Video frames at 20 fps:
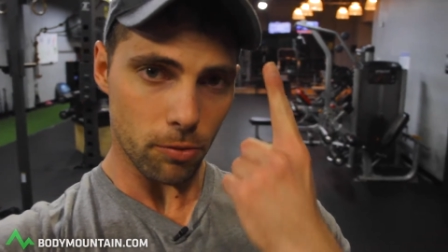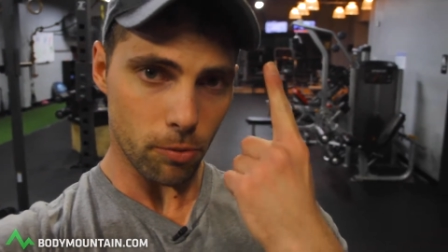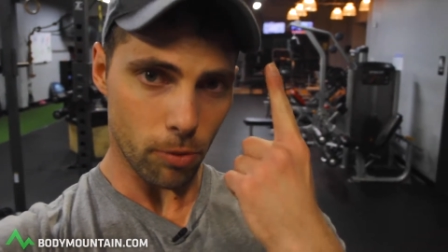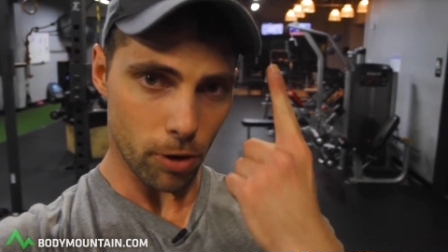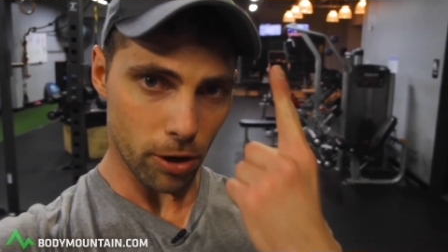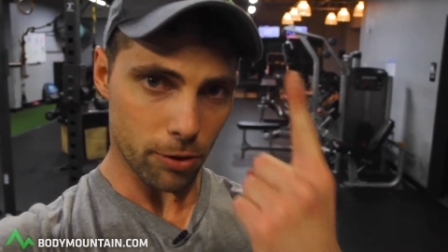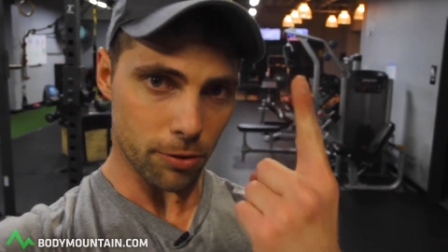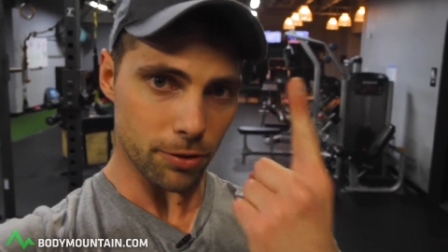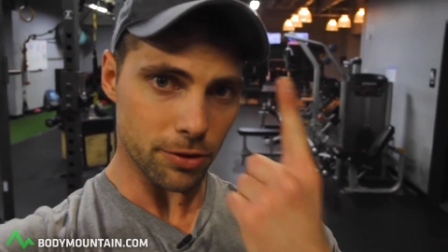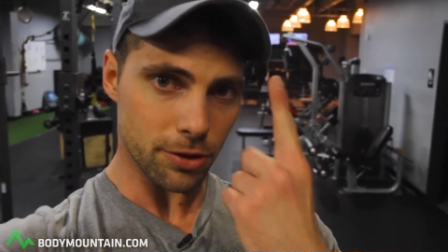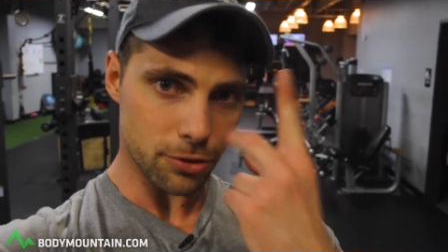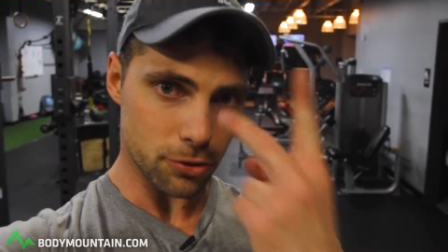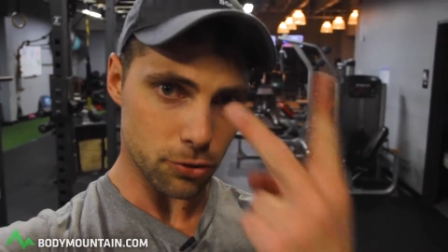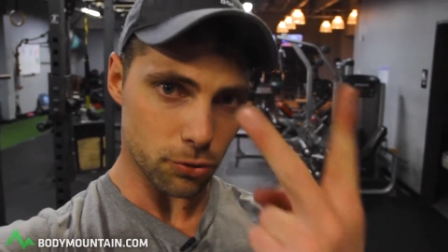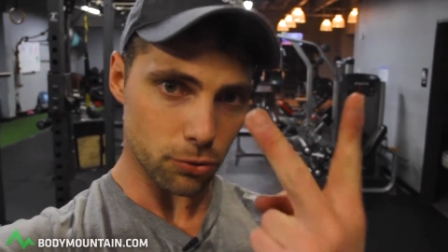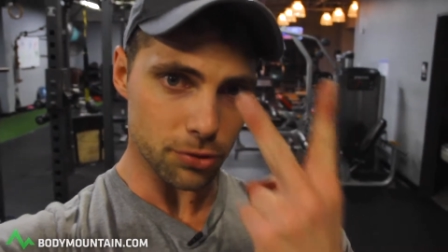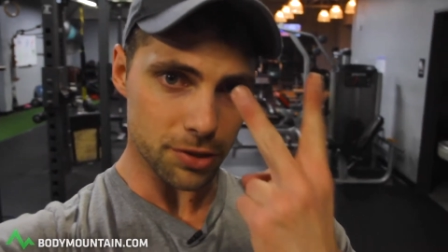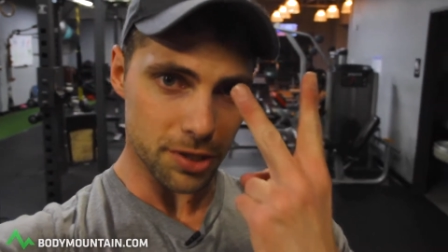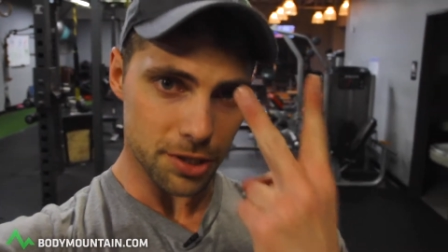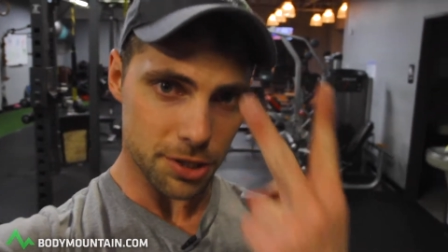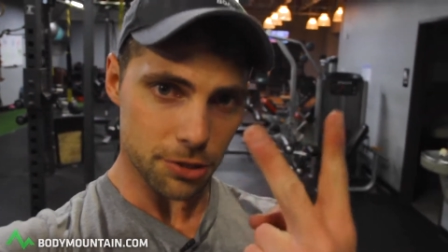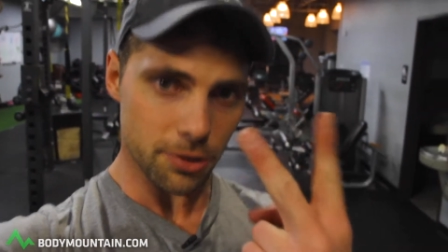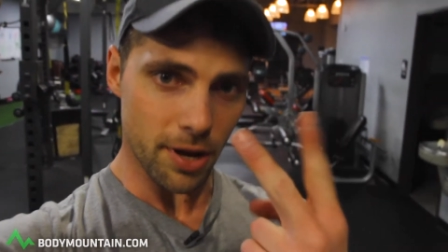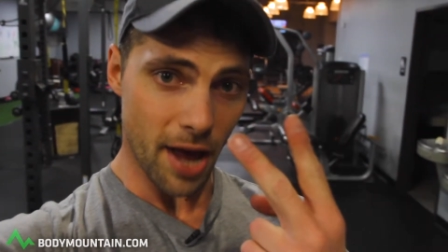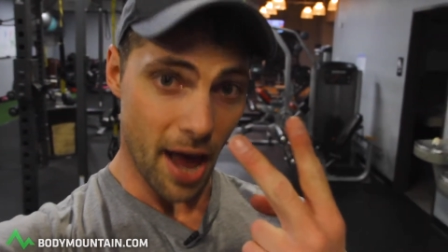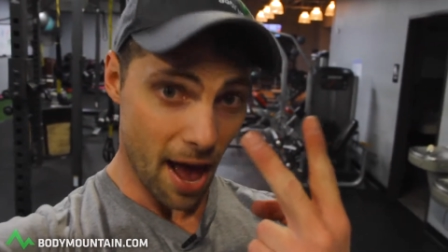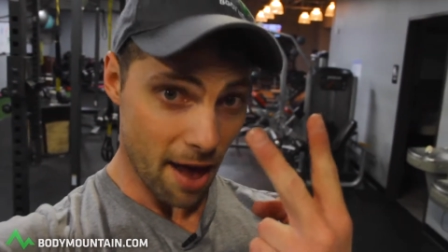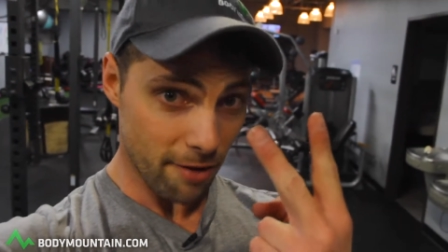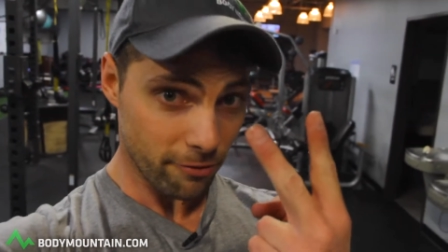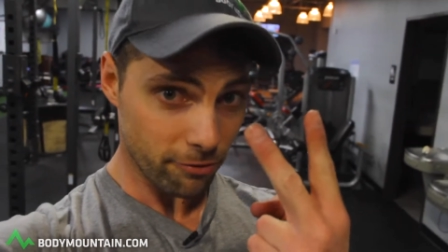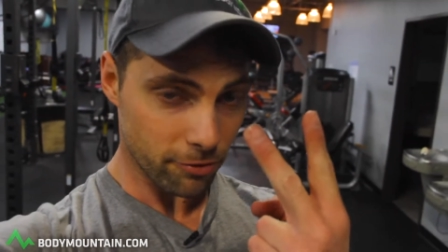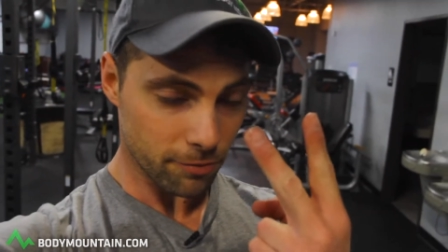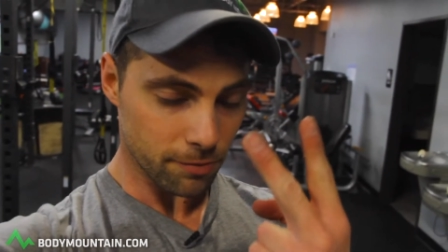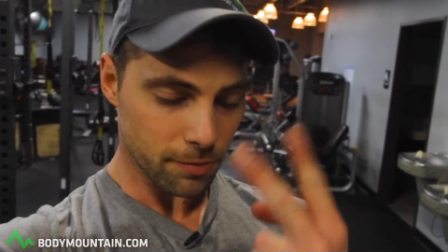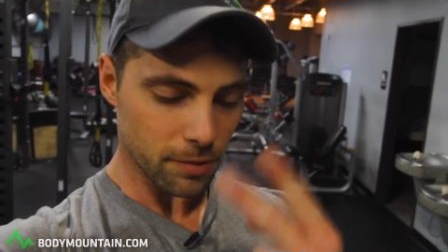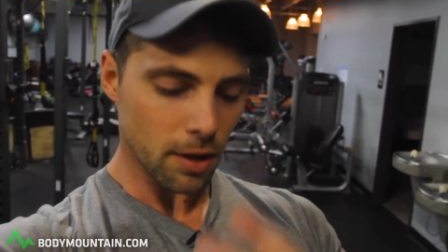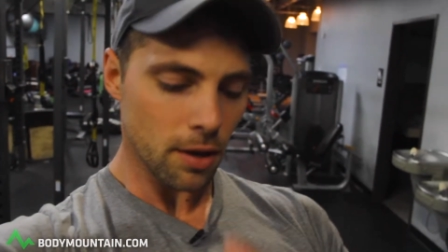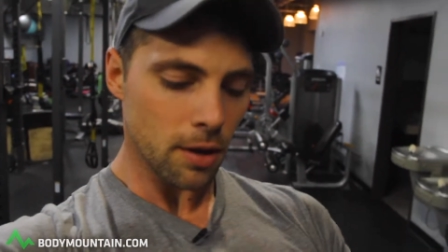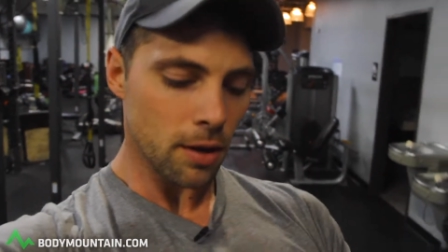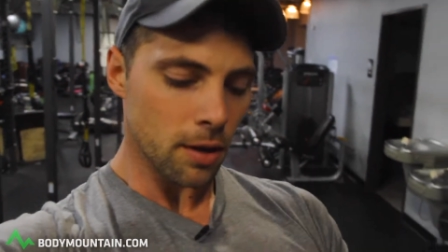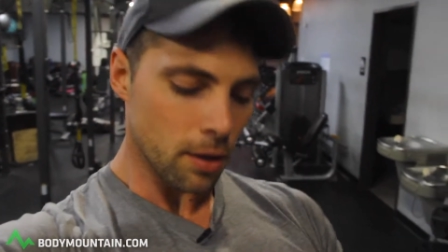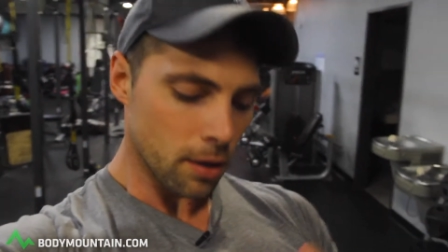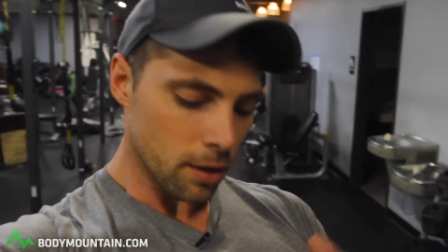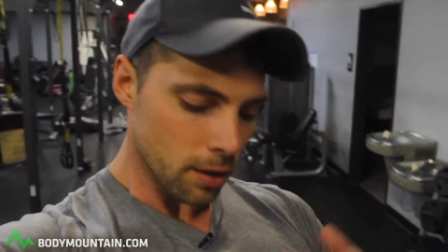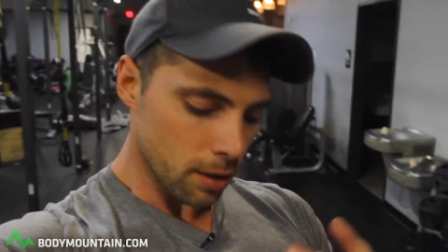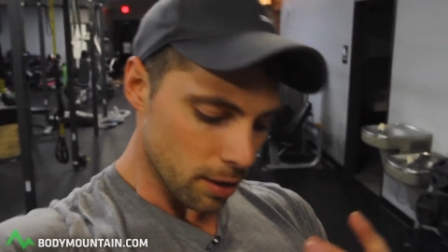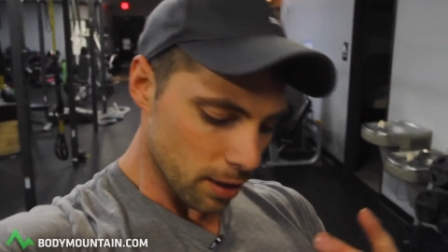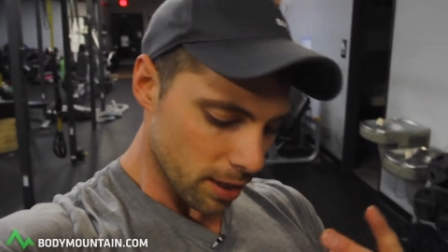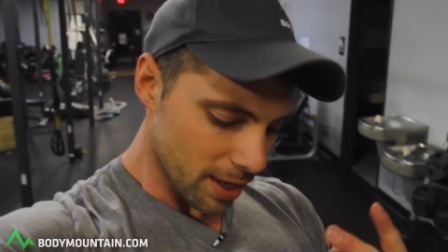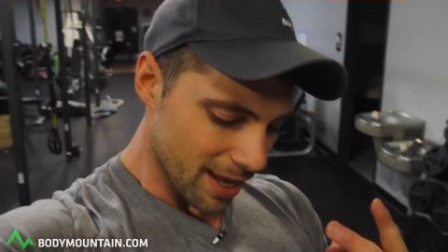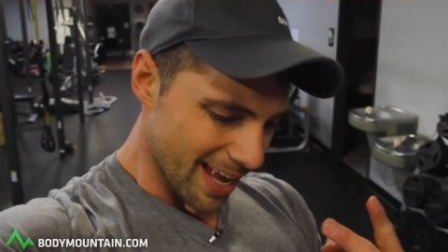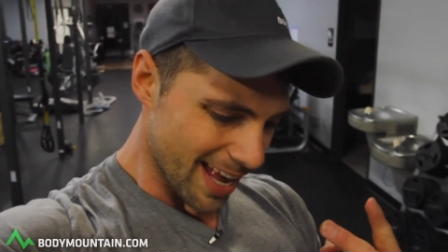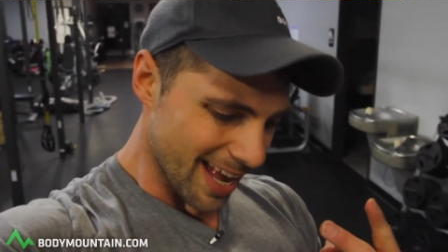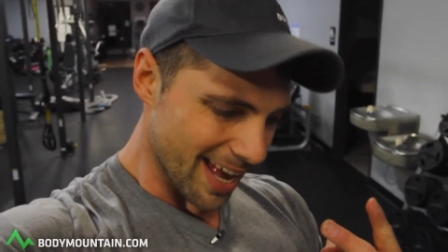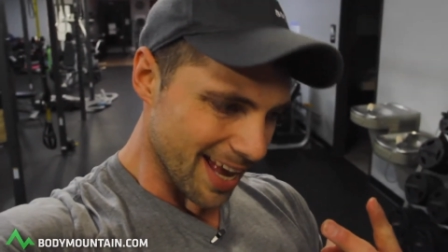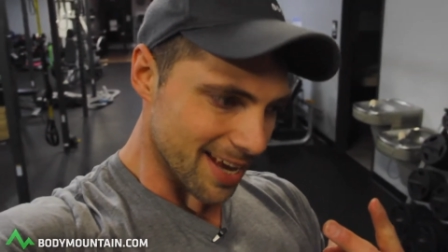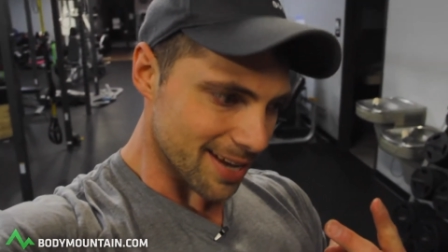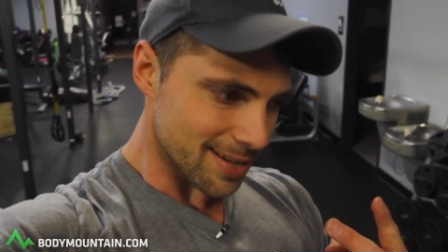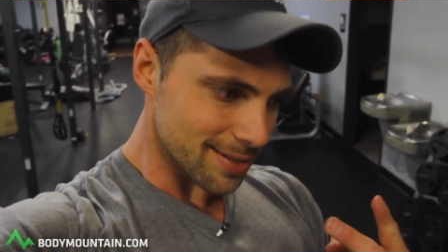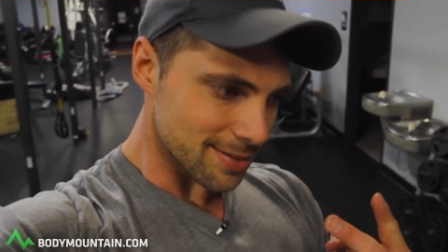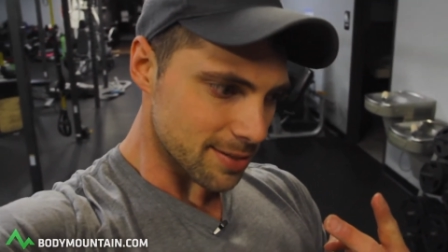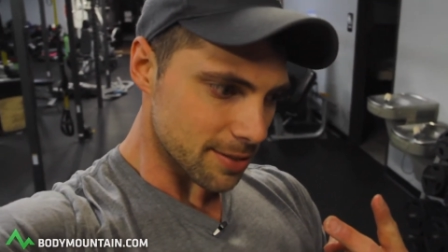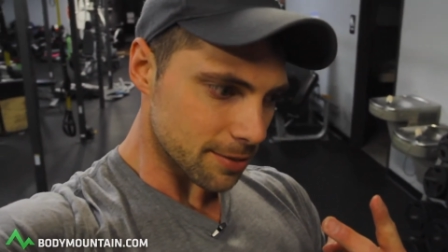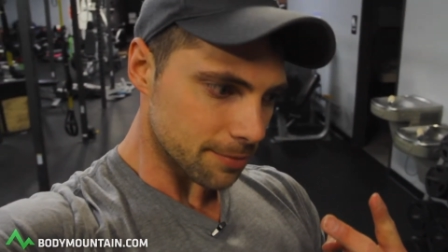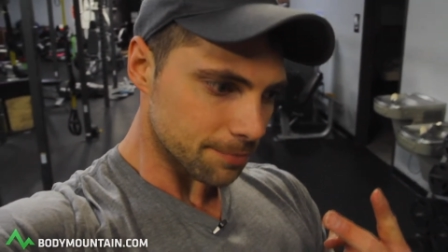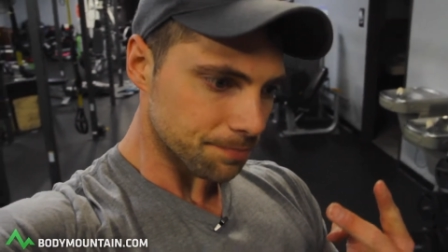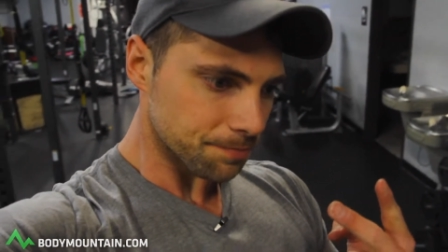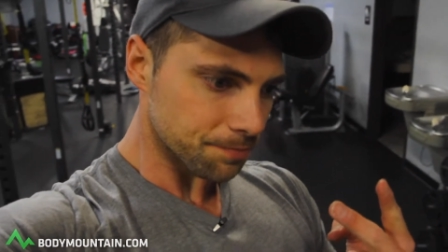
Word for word: work with the tools that you have, and